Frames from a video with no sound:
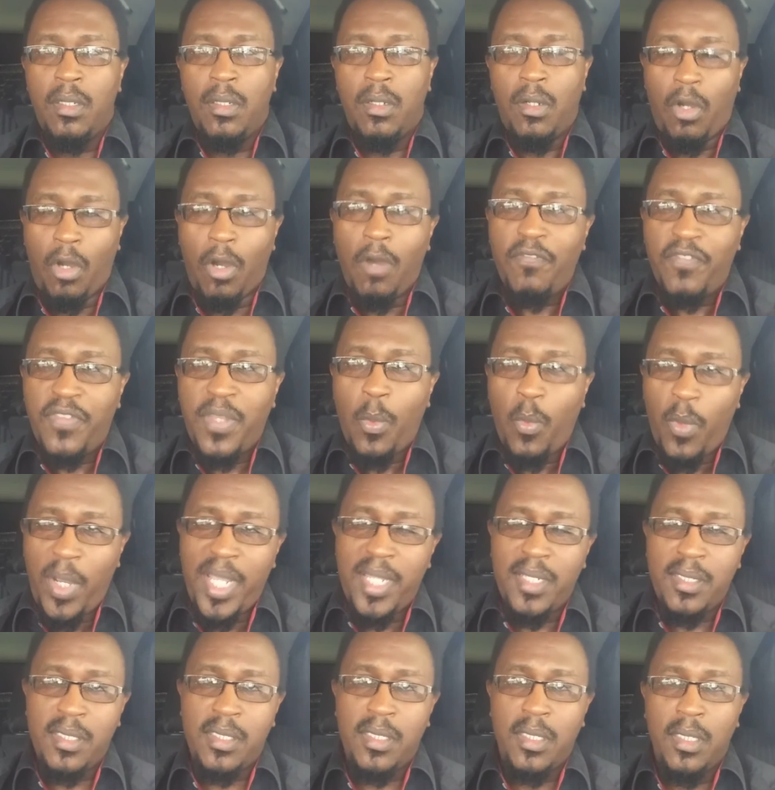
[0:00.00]
of the
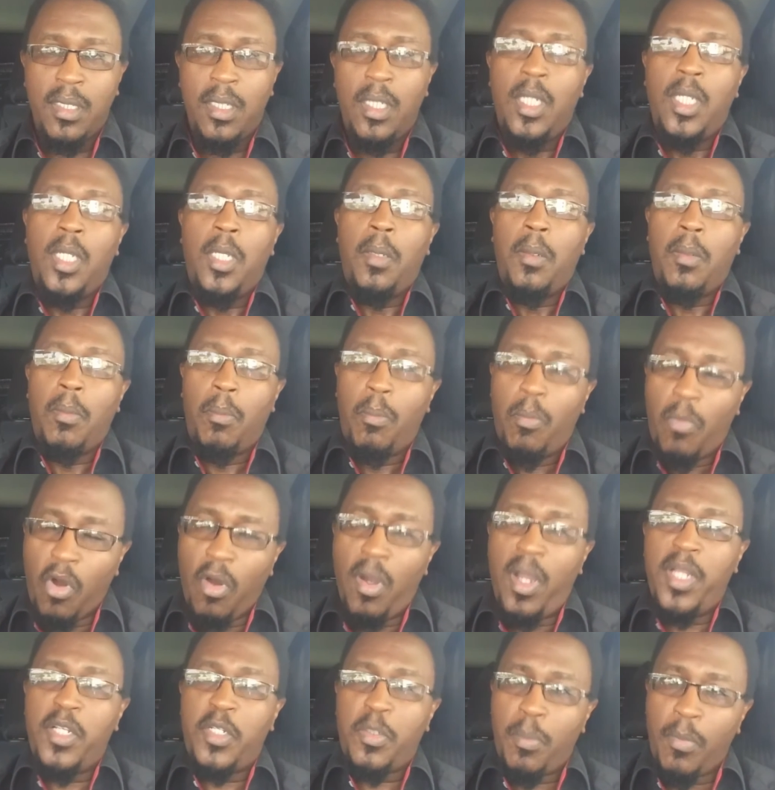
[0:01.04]
West,
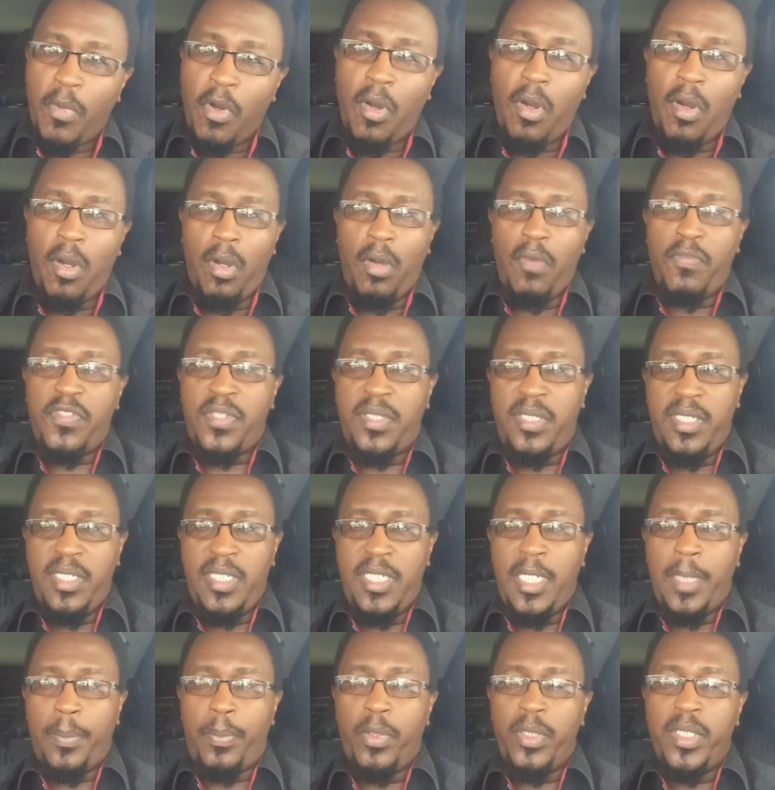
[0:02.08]
more and more of
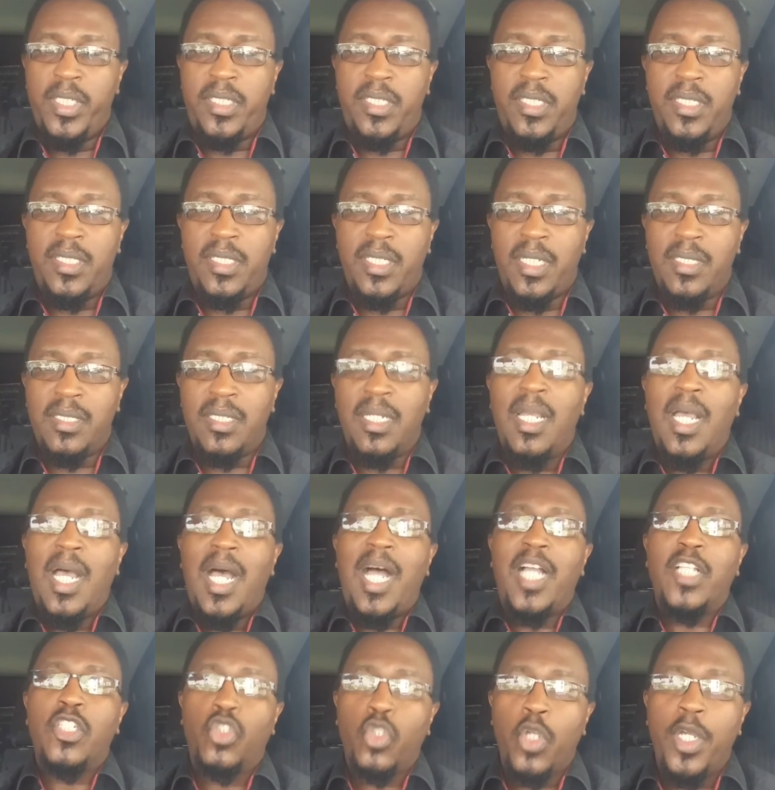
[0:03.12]
senior politicians
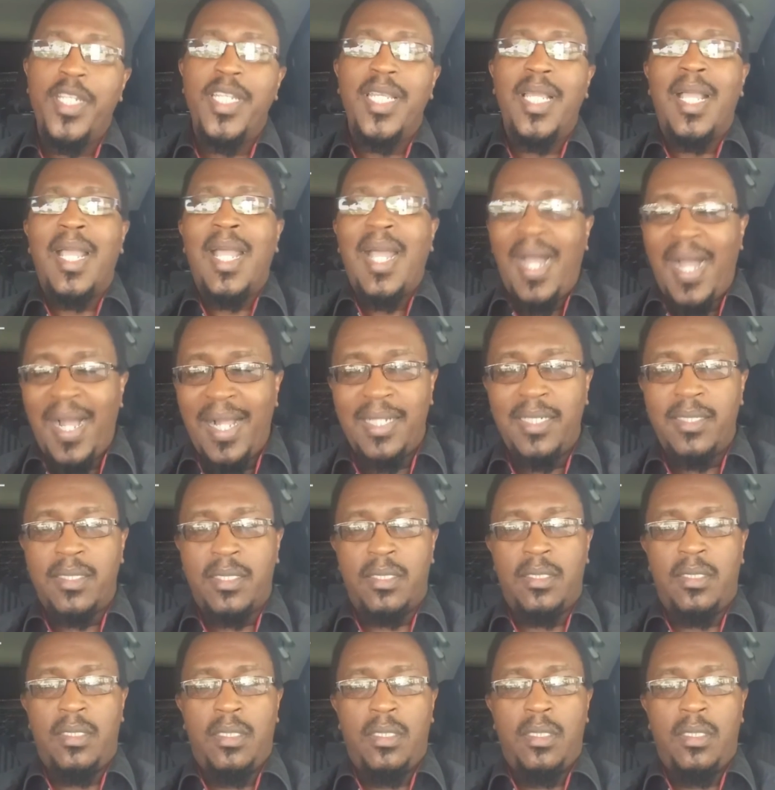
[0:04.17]
are joining cults